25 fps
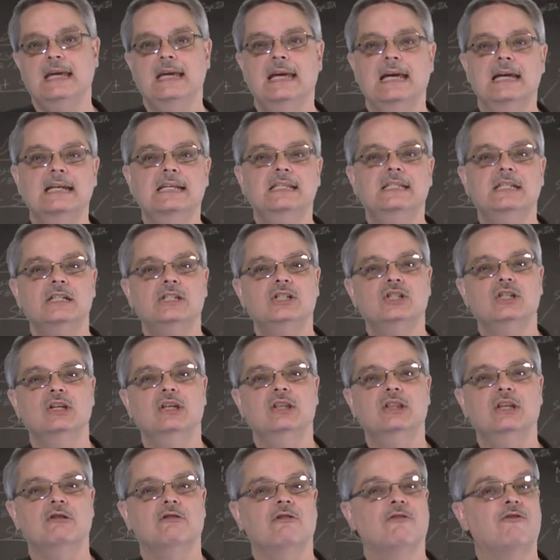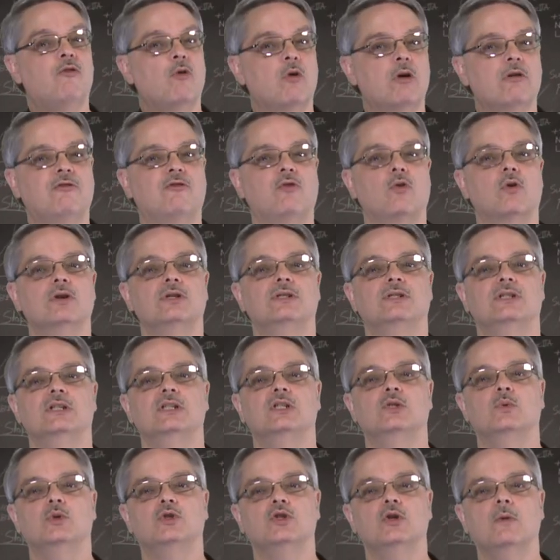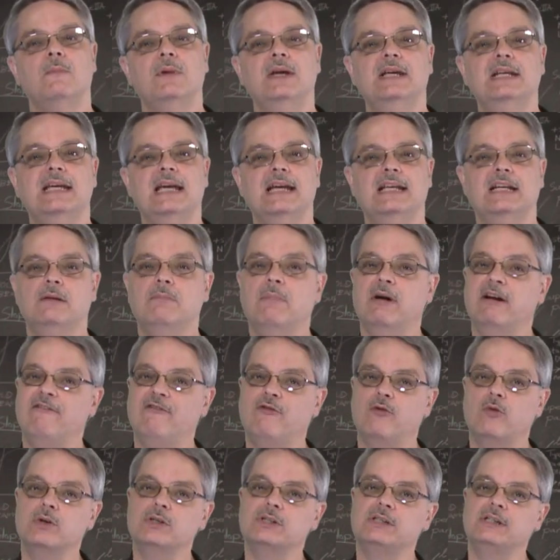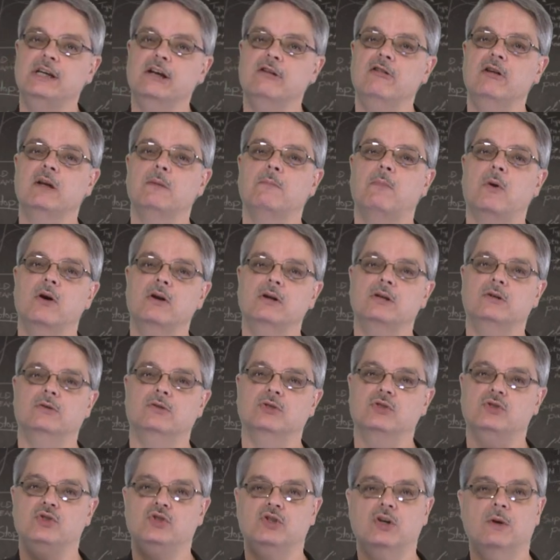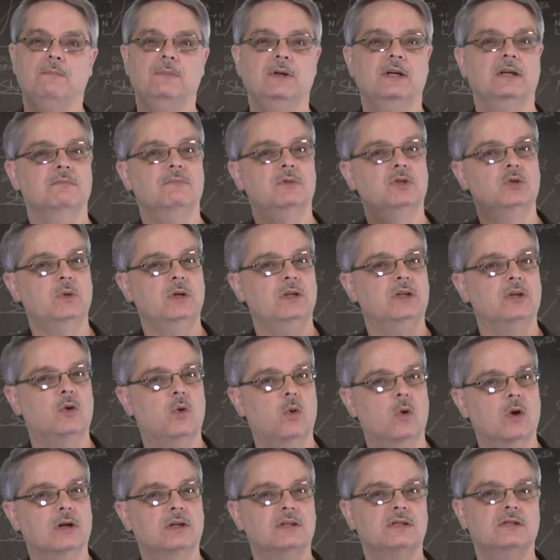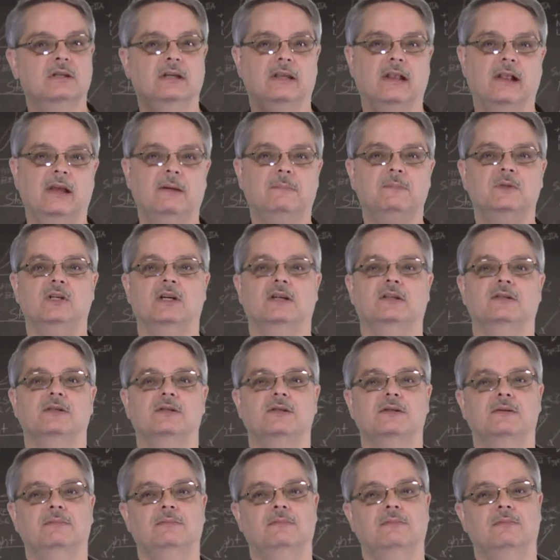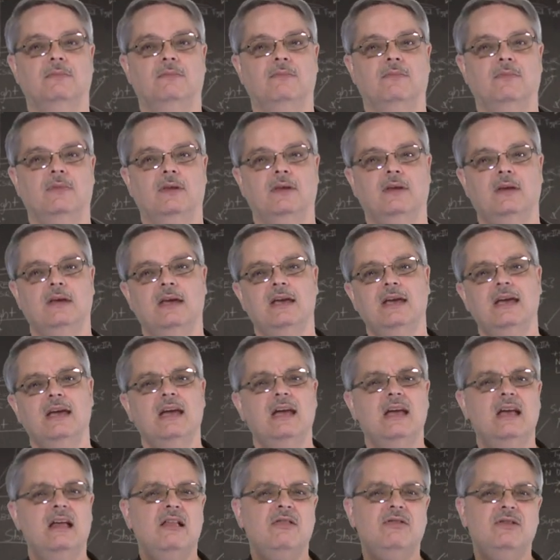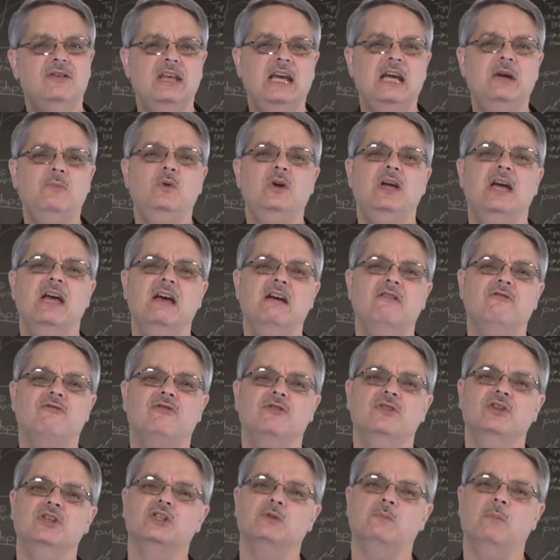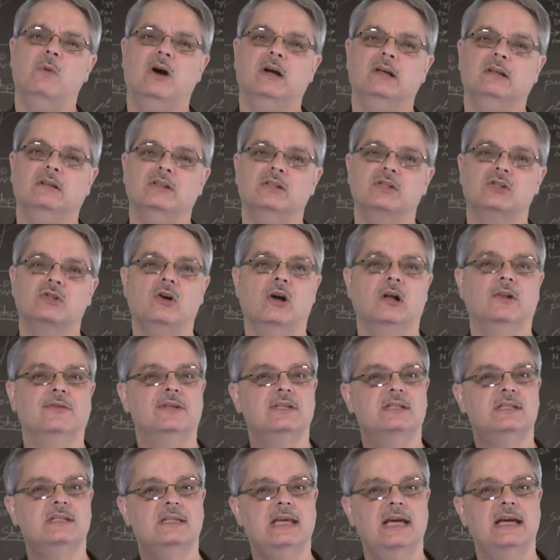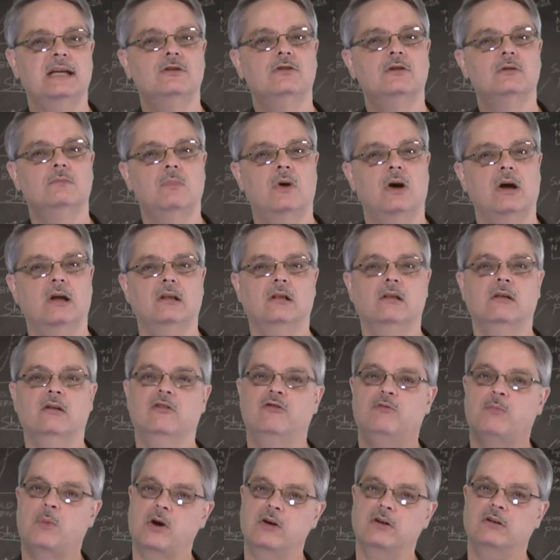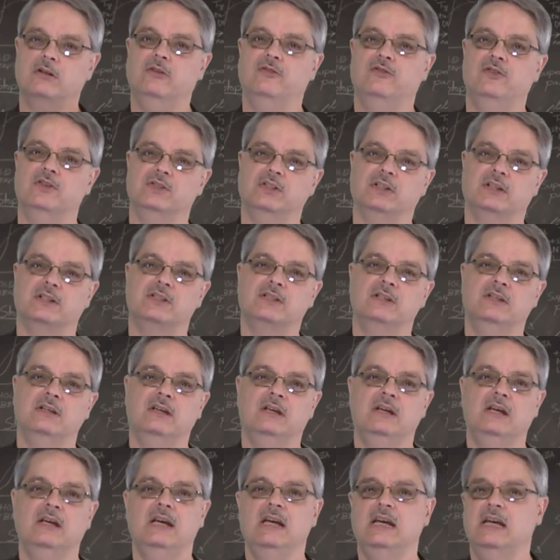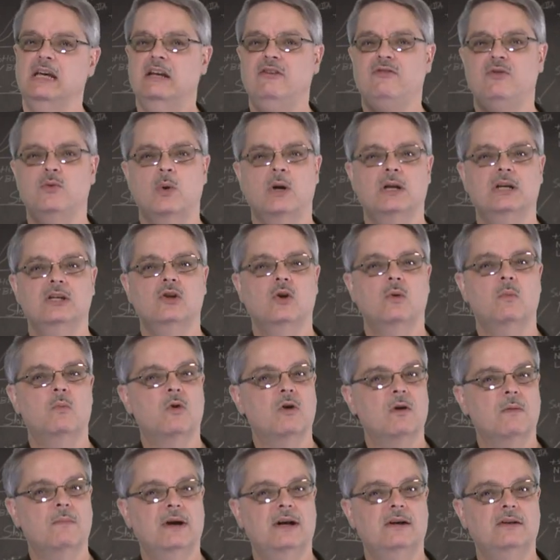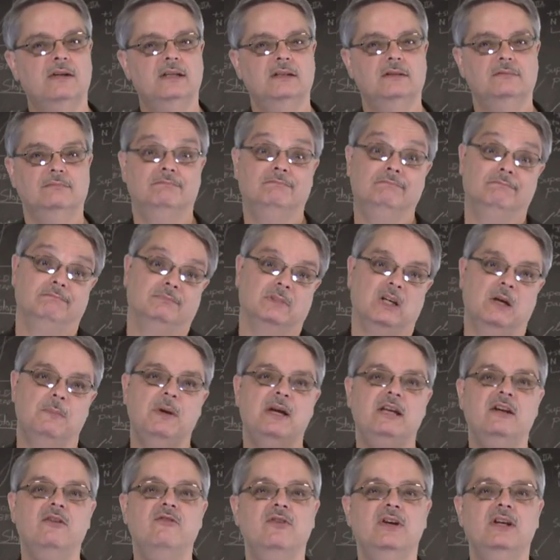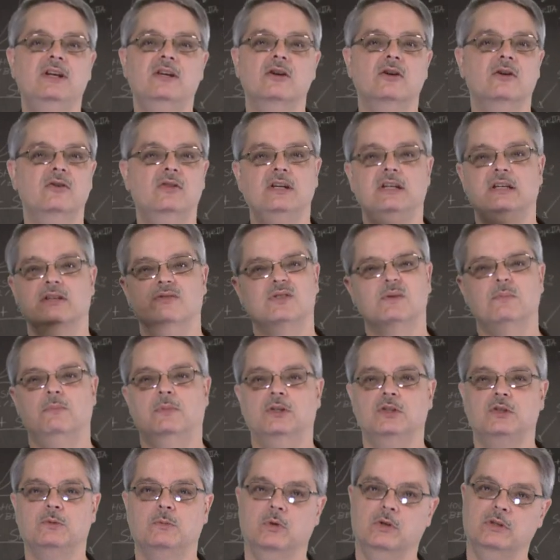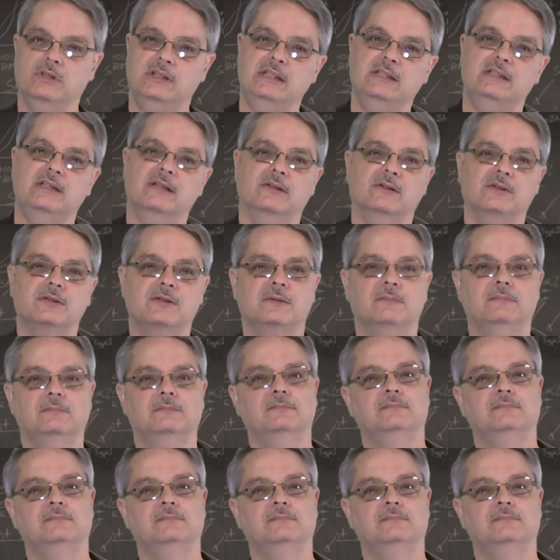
In addition, there are four forces which are mediated by force-carrying particles jumping between the quarks and the leptons. The name we have for this model is called the Standard Model of Particle Physics. And if you want to know more about it, I made a video that gives a bunch more details.